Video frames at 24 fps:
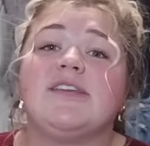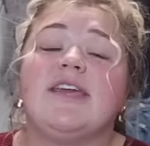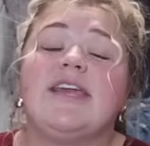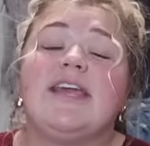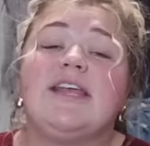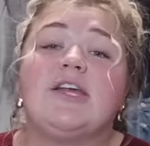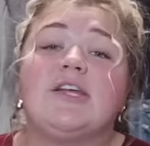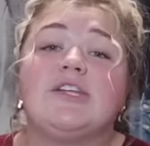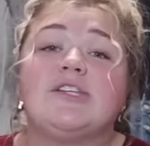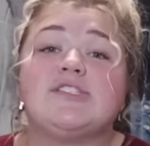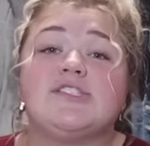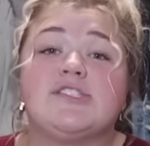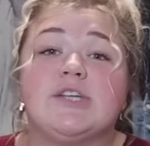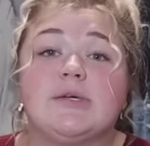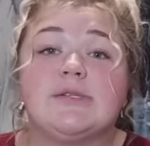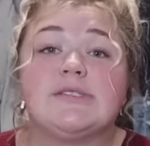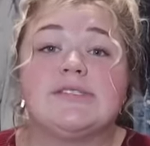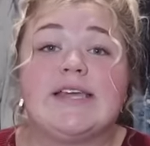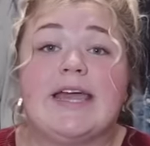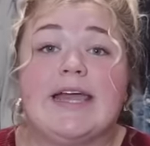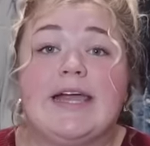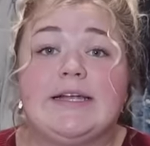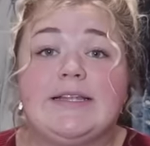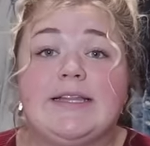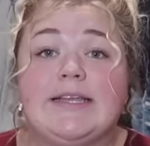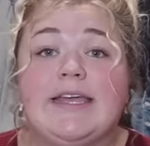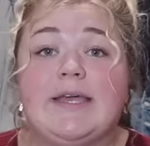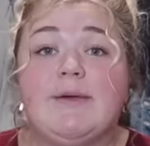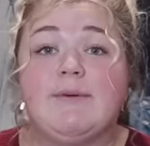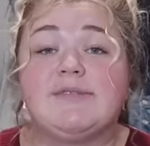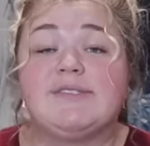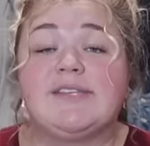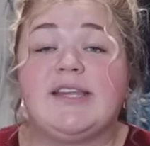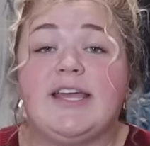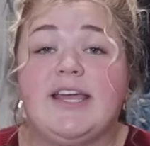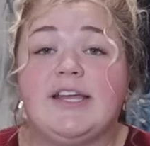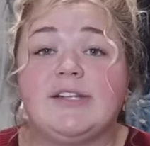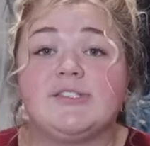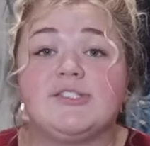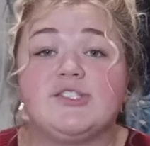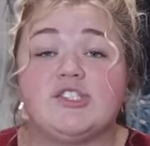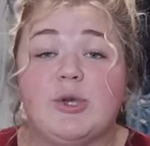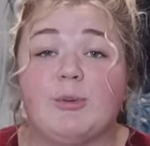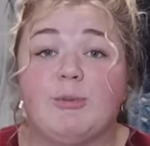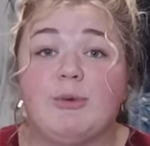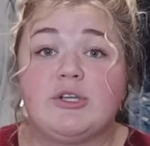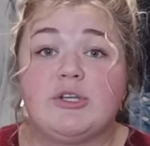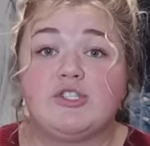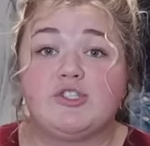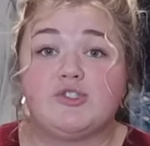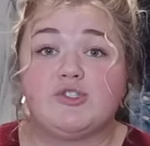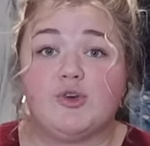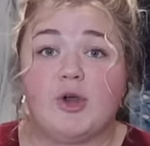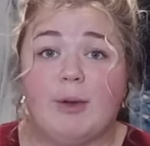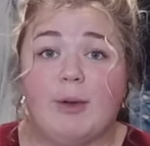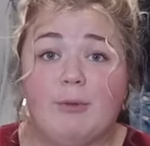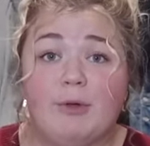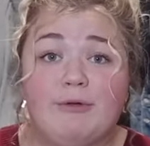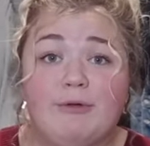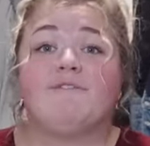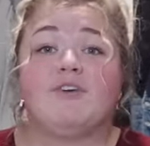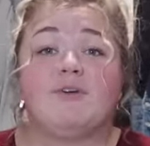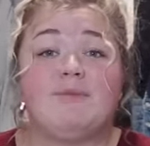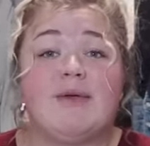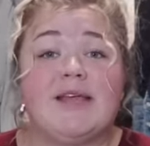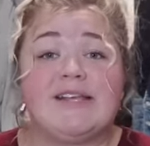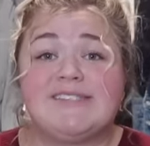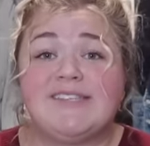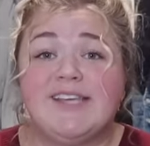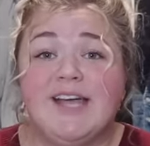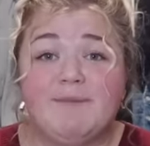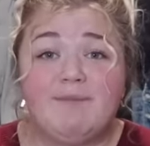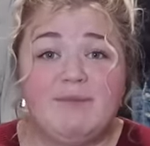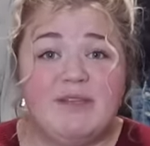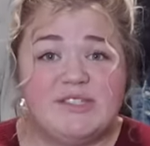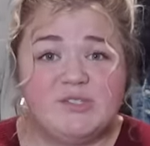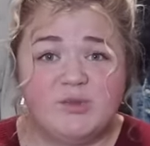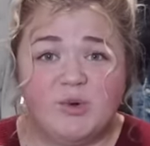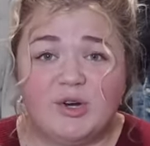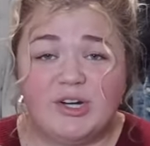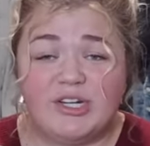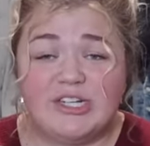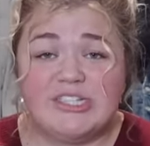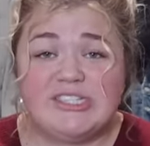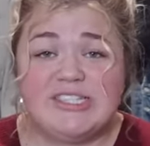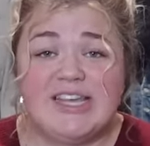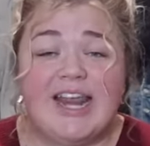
He looked so scared, like he was gonna get in so much trouble for mixing up these orders